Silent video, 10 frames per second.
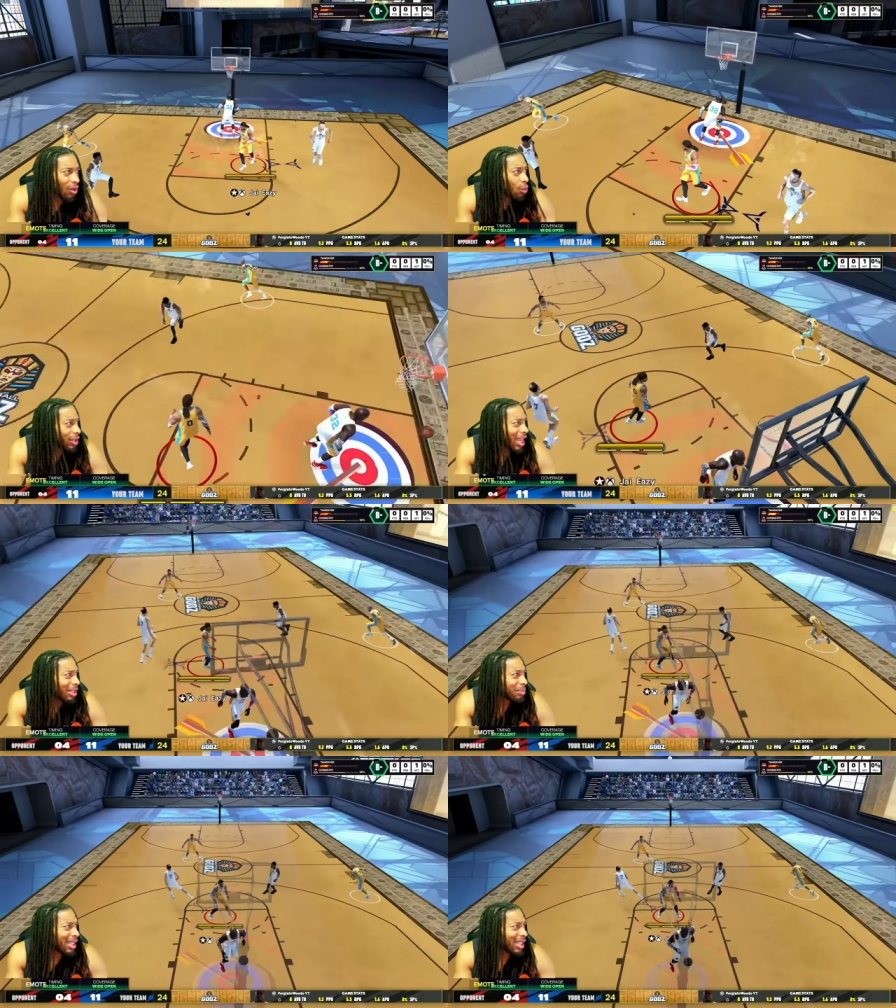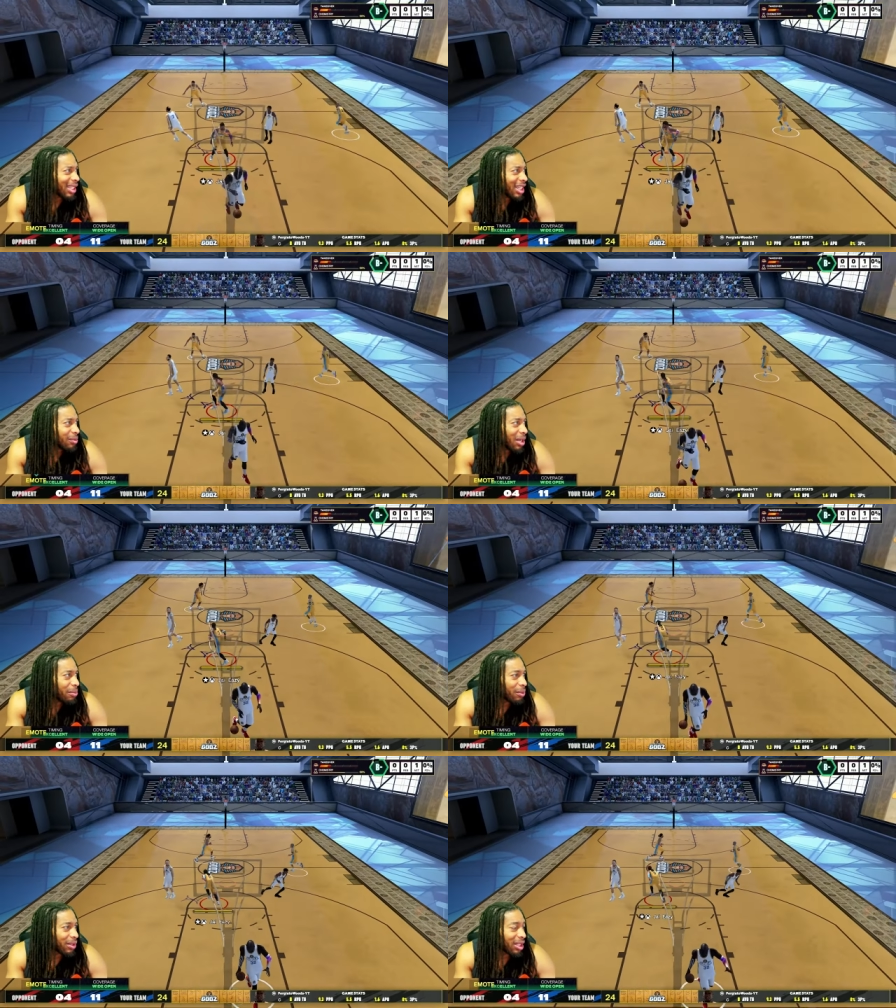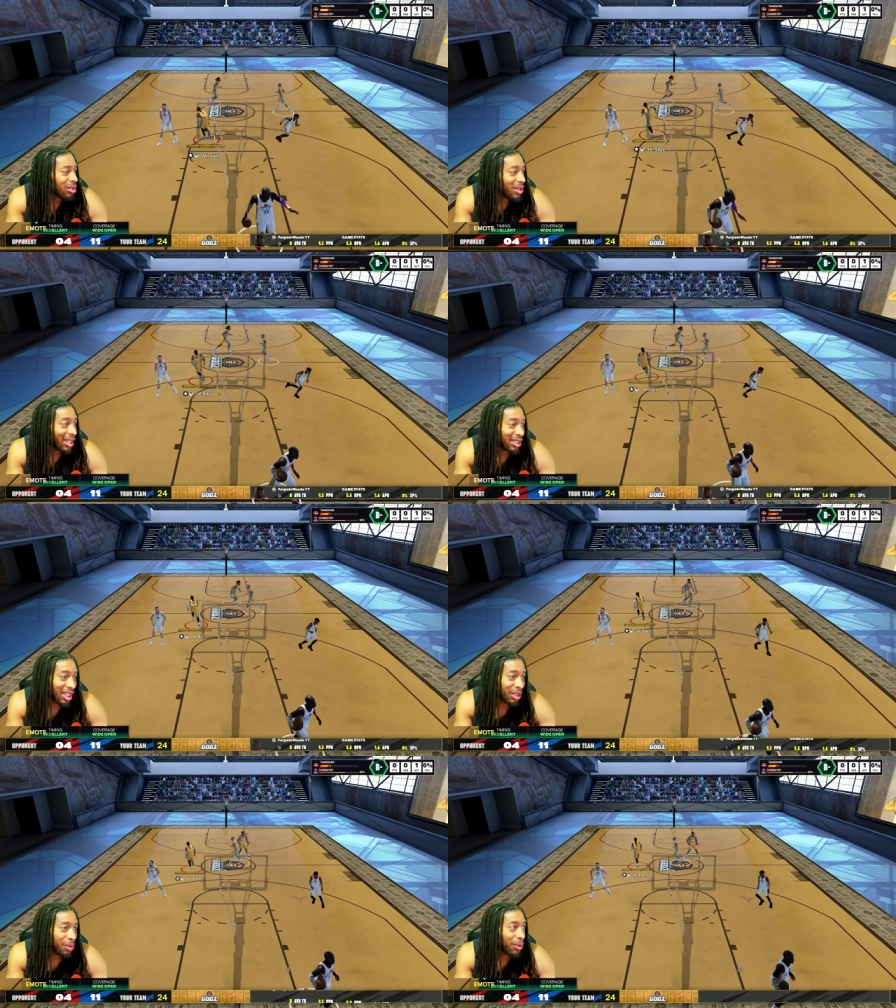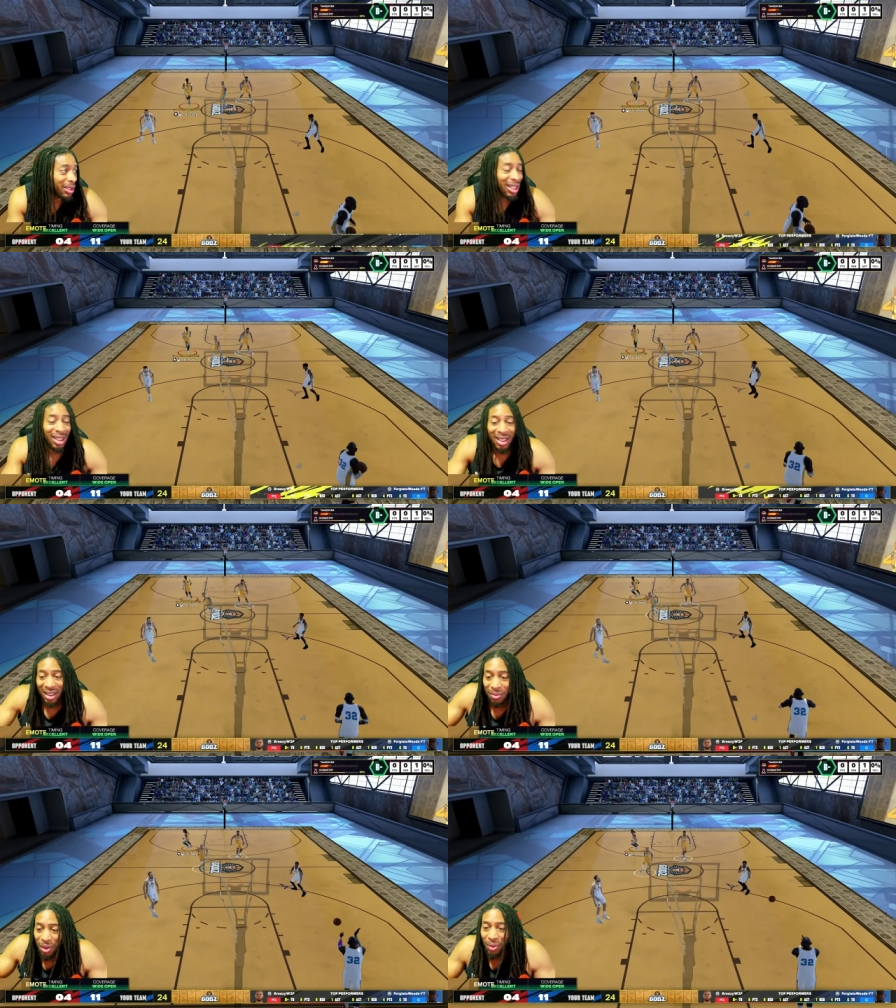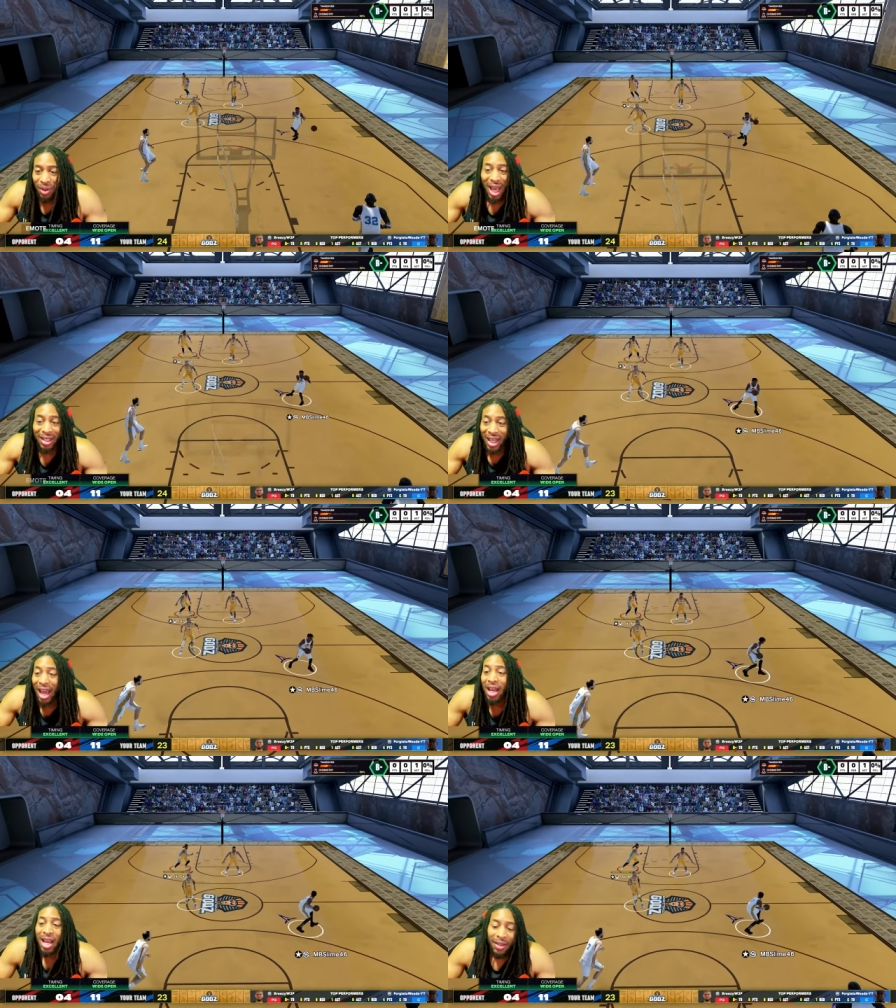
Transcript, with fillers: with that being the case, man, people think you got Zens, people thinking this, and people got that.